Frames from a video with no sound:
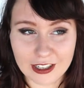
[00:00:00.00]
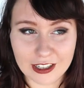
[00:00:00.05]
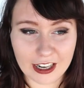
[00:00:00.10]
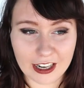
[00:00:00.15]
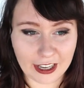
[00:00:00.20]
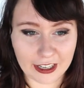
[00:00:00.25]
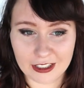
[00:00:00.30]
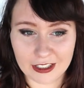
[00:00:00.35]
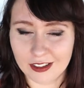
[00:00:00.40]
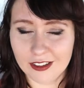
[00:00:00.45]

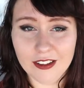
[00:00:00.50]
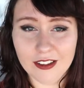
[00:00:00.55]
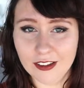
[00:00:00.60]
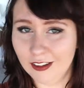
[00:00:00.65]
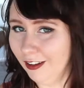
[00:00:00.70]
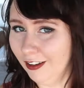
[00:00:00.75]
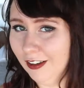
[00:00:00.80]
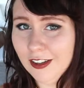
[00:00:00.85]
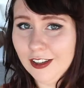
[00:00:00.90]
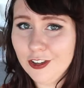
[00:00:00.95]
Like,
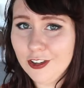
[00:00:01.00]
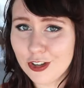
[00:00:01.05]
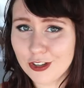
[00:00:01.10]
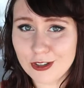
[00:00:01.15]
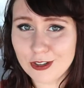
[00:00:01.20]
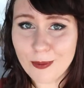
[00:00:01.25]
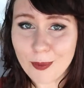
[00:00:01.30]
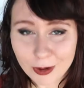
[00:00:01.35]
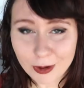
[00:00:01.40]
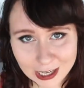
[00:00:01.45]

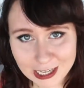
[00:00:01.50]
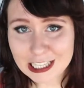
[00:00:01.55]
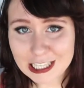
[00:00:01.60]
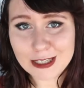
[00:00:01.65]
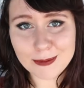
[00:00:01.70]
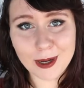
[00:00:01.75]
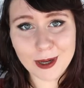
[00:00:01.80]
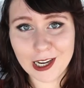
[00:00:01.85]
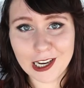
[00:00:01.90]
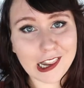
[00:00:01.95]
just a polite
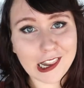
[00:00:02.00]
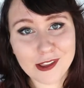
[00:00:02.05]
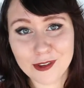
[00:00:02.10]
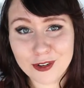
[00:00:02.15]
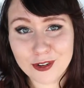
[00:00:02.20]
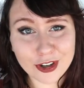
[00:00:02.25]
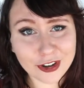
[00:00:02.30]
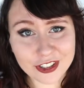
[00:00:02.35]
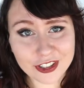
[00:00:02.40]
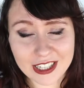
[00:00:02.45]
smile and a
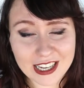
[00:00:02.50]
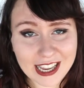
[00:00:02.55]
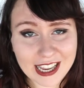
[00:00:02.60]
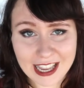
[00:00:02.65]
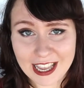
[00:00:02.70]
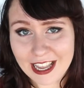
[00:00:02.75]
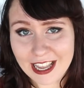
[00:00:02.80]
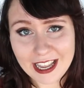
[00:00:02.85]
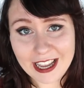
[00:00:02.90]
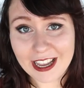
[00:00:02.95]
nod,
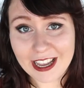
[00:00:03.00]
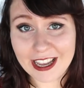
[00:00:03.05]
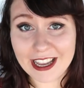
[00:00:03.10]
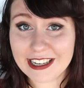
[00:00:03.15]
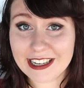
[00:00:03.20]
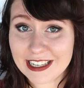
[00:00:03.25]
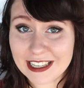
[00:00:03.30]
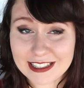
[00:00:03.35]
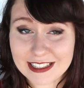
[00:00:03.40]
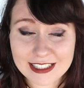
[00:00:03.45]

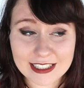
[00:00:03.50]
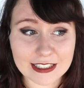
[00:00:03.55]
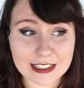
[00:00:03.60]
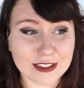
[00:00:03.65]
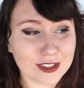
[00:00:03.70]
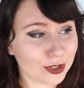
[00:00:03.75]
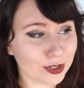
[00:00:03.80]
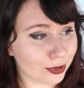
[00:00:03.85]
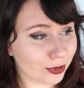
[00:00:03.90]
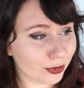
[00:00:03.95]
And that's
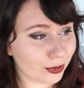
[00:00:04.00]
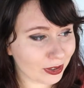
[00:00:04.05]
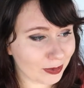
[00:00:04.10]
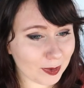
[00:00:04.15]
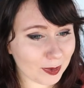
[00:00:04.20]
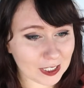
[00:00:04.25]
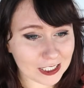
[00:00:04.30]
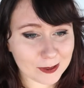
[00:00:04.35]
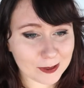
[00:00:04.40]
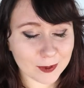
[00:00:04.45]
it. So in
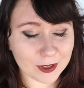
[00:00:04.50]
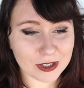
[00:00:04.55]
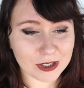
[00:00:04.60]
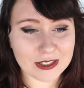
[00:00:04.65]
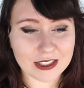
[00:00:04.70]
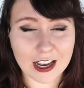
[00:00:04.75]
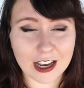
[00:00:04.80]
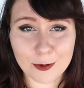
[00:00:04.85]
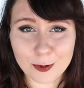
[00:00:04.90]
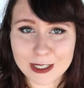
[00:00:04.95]
my
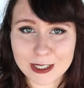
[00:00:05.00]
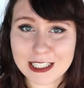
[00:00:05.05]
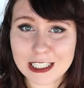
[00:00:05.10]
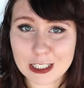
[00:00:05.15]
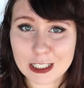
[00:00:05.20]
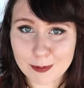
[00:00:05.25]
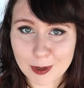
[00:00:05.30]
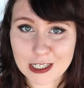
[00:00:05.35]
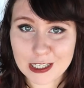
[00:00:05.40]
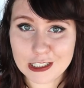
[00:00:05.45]
experience, I was
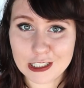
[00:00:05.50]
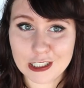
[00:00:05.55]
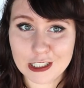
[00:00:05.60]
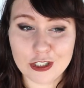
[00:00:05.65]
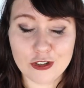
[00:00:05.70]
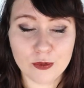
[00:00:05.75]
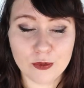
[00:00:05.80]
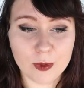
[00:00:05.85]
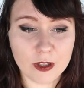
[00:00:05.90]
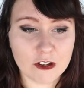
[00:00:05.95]
expecting
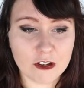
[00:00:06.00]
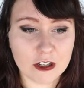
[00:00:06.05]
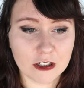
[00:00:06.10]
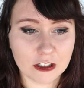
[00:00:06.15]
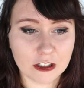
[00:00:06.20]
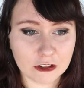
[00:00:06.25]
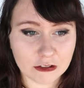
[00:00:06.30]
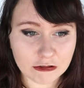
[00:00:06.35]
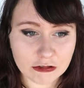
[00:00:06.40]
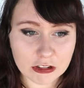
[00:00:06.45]
it to be
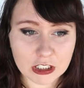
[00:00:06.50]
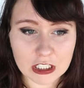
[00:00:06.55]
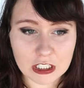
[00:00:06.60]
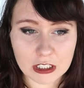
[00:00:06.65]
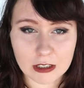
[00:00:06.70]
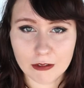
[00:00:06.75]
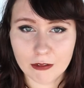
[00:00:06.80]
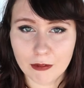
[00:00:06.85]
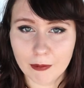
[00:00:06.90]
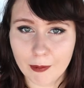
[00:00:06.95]

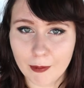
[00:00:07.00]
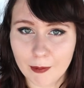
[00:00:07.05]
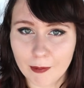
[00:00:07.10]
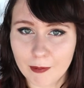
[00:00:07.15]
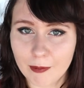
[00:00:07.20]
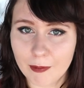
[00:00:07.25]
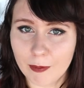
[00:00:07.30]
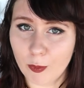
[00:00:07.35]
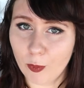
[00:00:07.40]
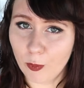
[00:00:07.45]
really
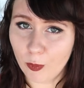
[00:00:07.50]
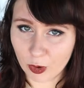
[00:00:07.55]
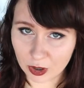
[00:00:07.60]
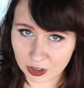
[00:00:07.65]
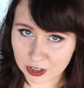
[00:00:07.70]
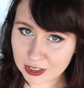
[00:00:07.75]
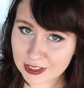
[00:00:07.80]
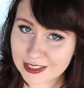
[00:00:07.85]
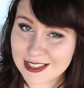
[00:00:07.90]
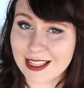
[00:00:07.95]

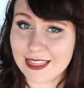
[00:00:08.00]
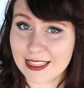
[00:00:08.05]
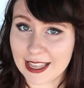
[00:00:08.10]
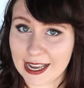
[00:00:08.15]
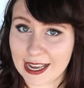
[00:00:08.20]
worse than